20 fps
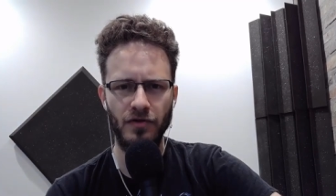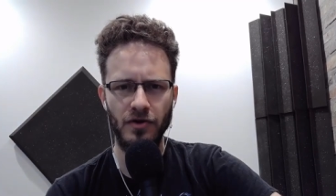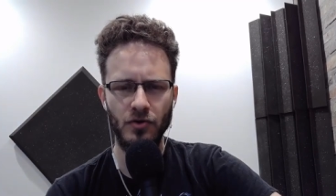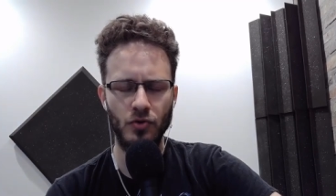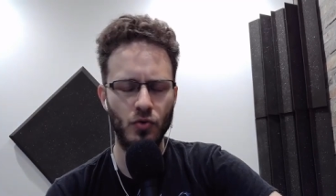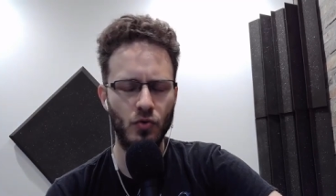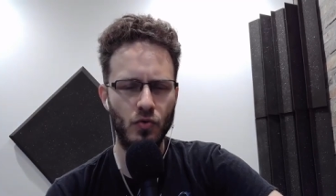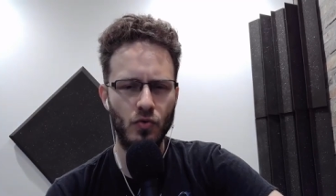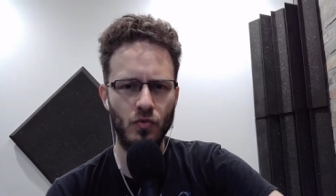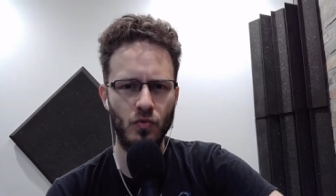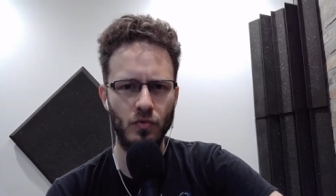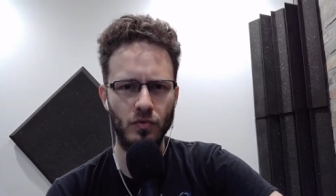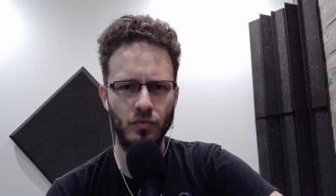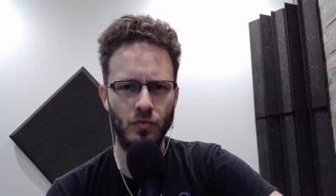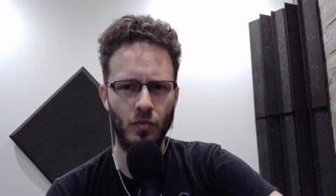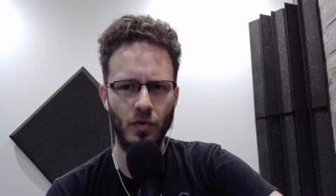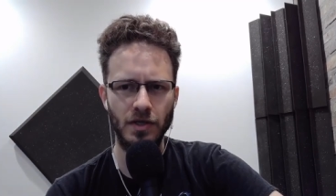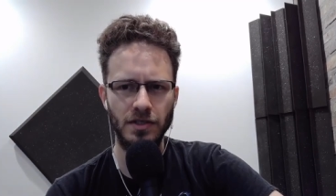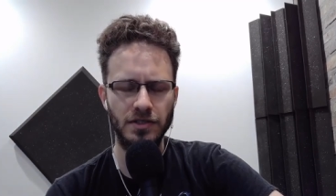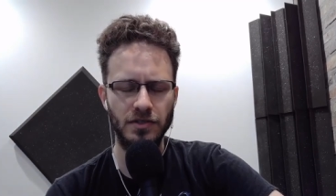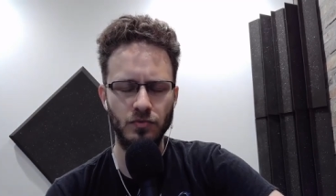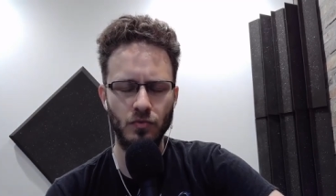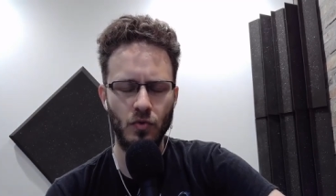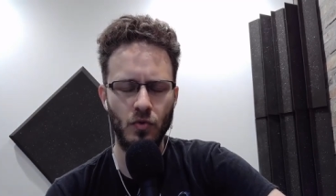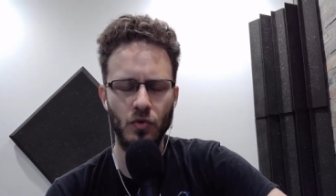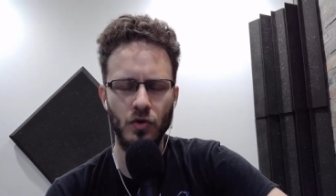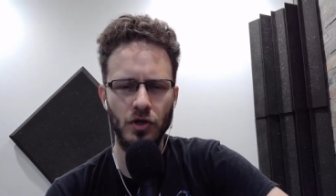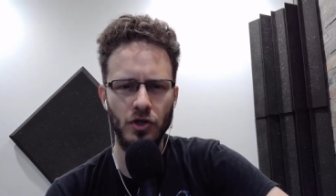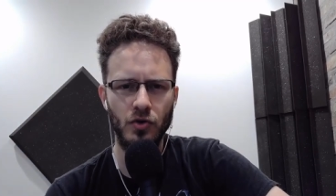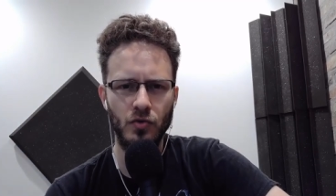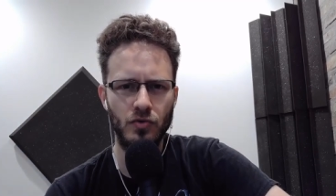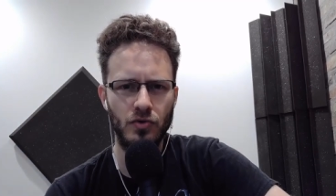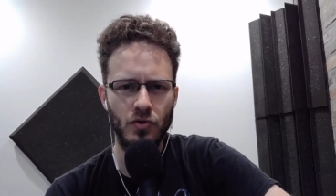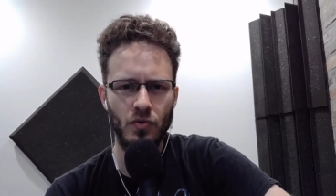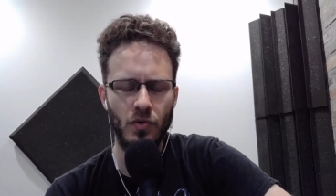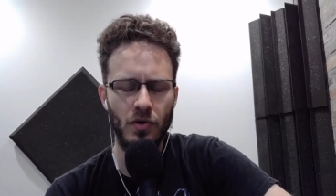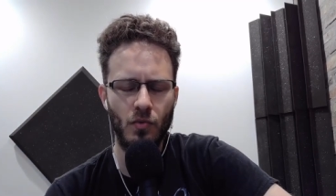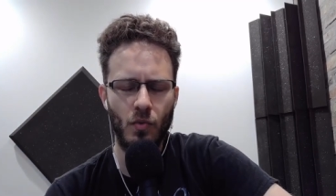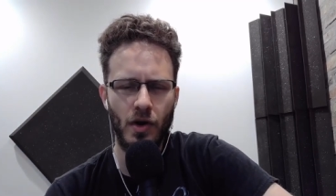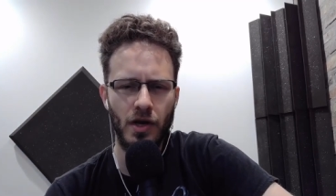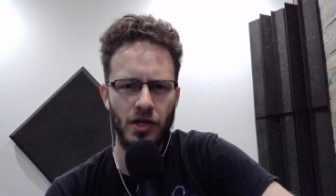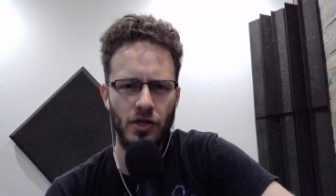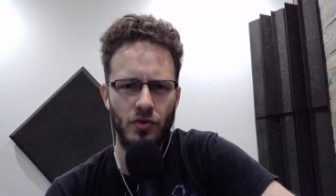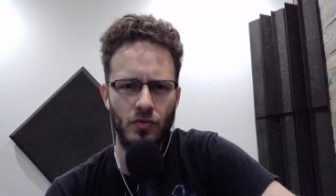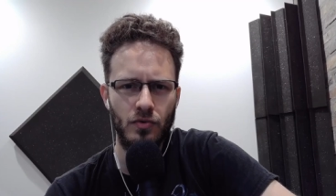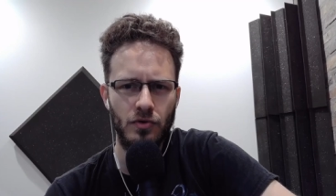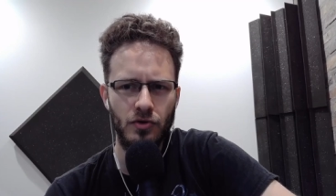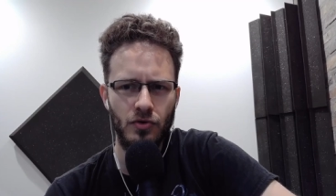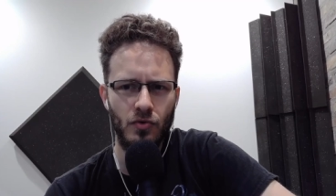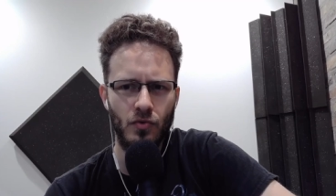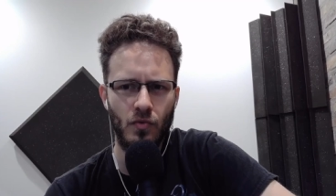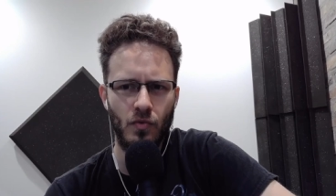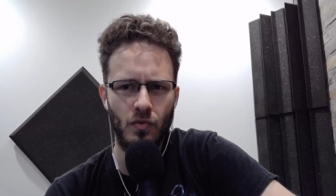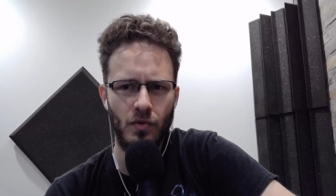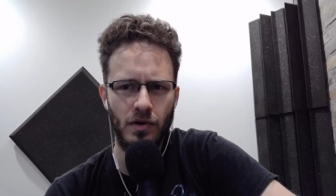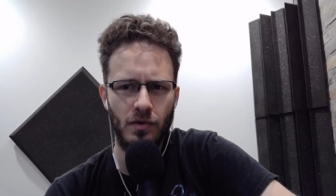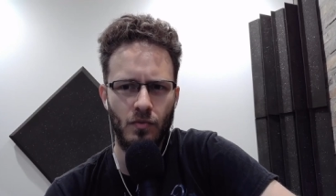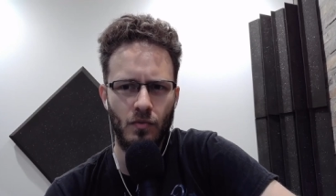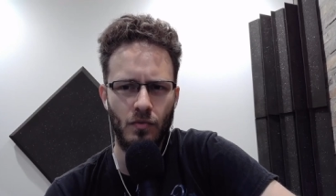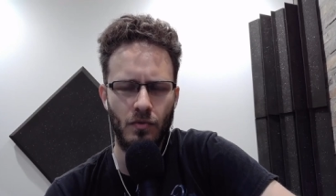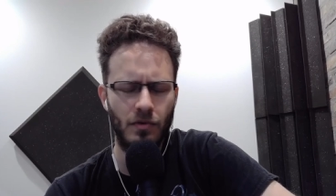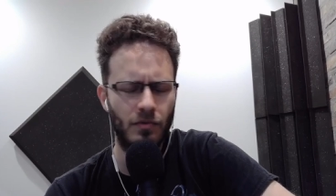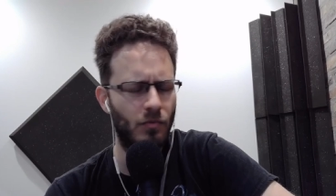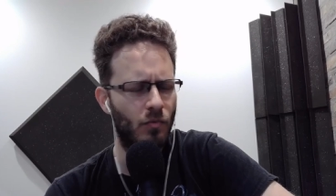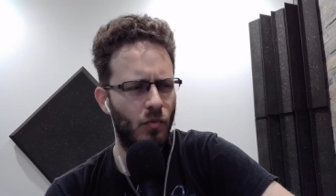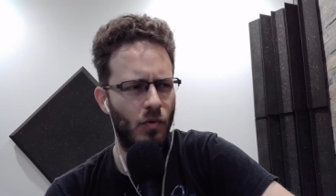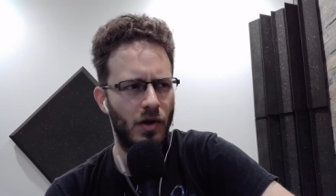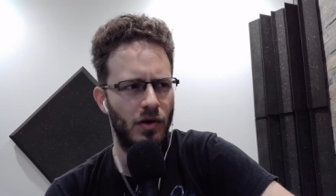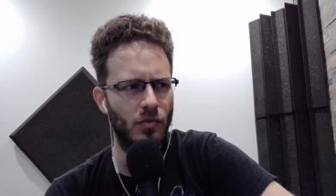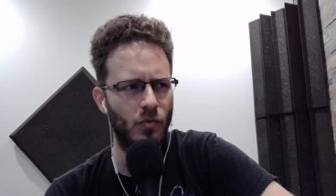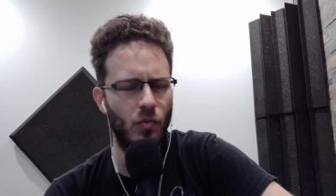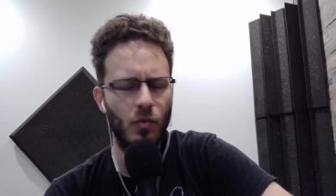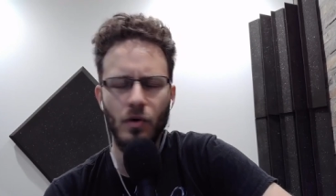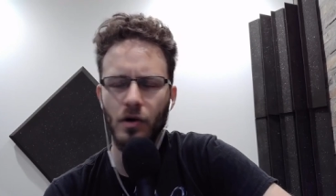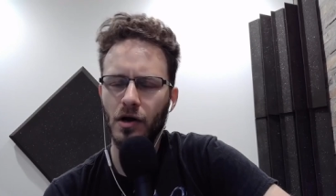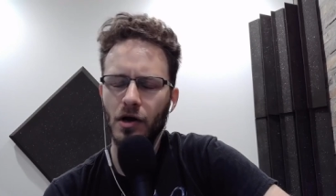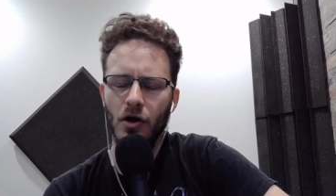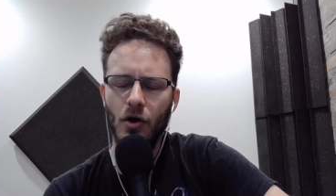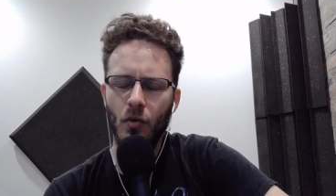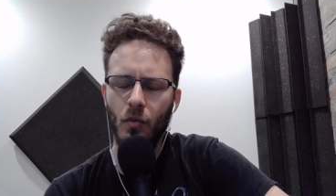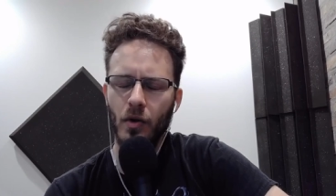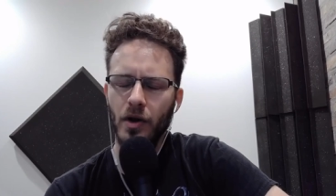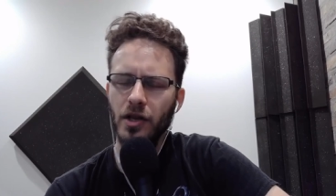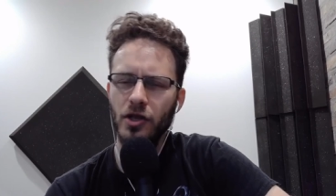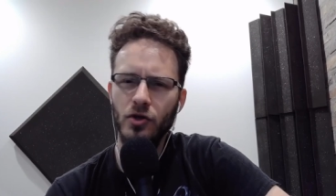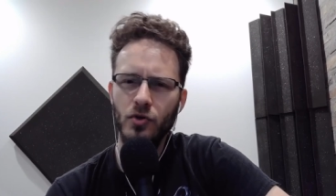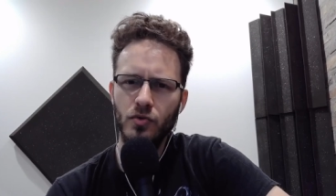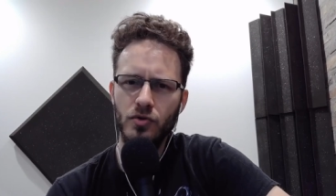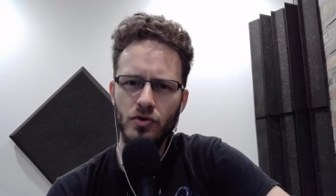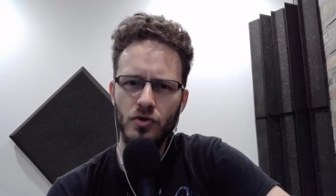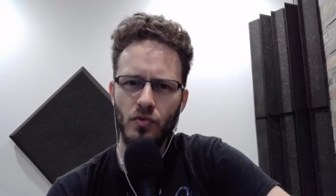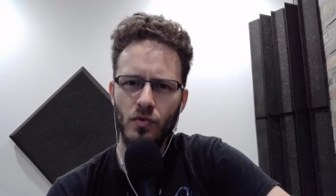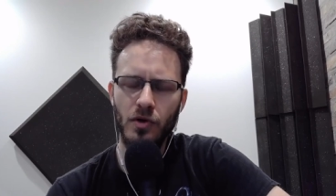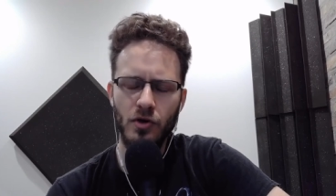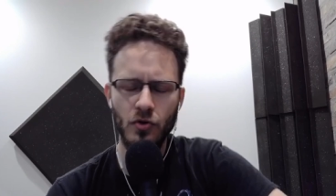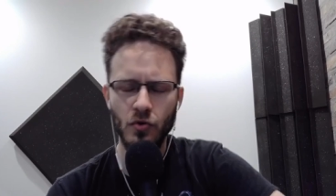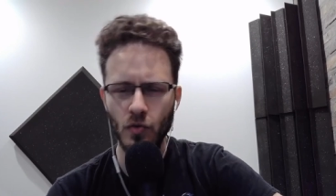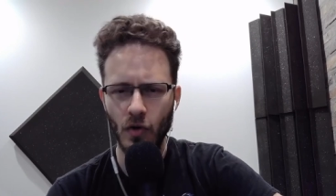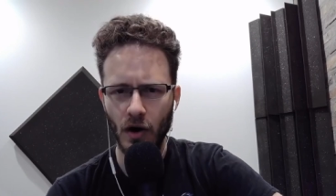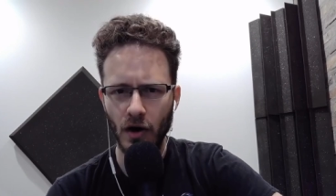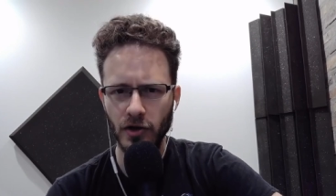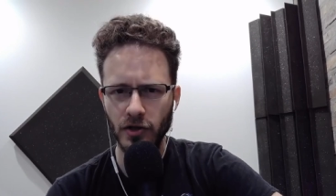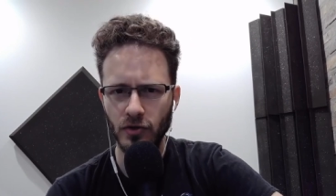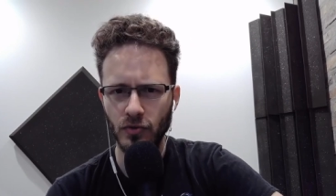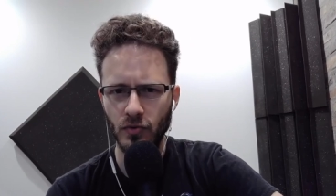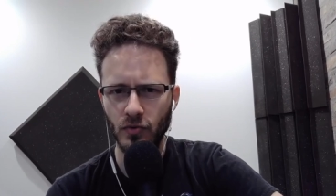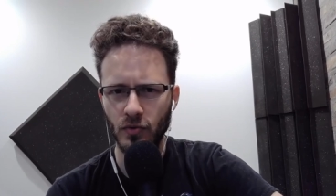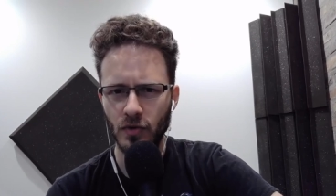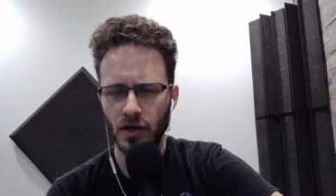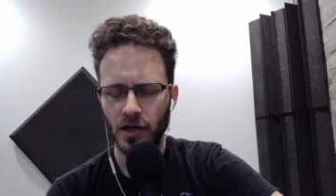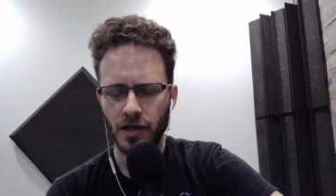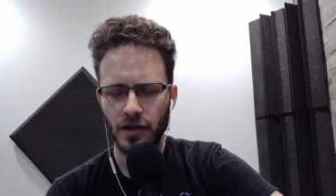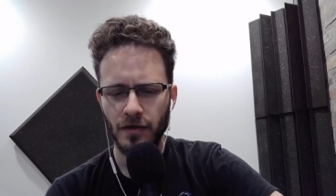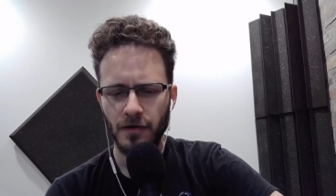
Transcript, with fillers: And who do you do, and what do you do, and what do you do, and who are you?